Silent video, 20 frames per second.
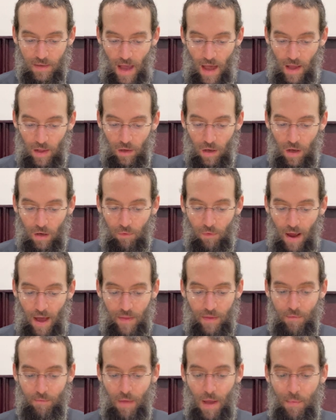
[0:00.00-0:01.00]
Ella,
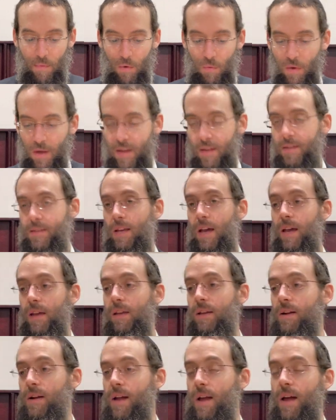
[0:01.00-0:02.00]
rather, maybe we could
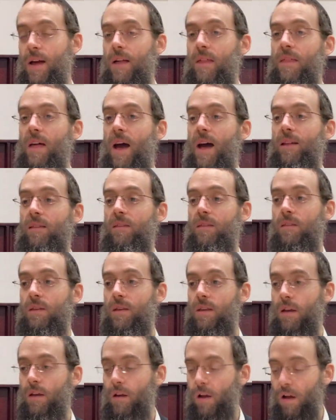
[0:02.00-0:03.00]
say that
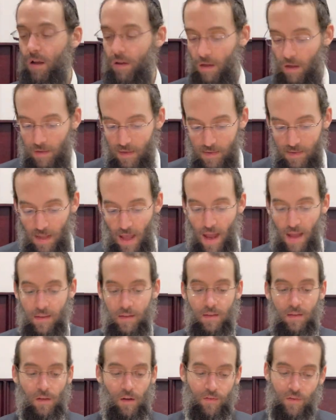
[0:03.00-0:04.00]
the uh,
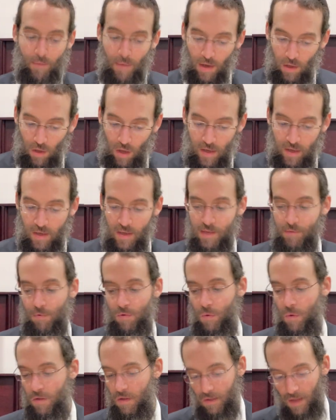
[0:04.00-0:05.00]
understanding of the machlokes
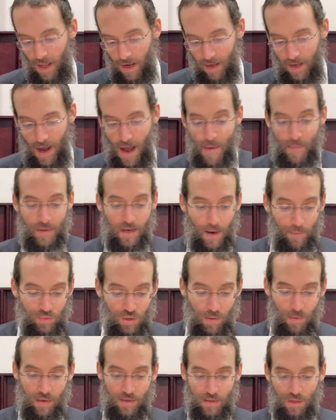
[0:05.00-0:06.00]
between the Tanakhama and
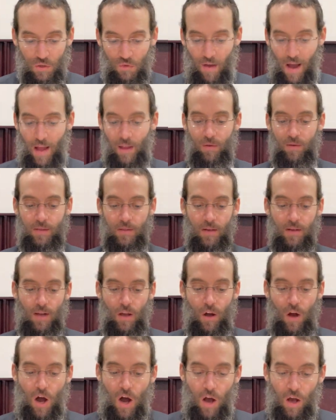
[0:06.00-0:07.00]
Rabshimon is as follows:
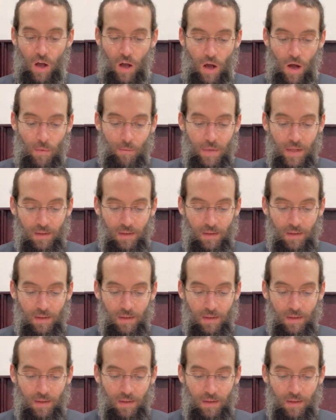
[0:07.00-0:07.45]
Hacha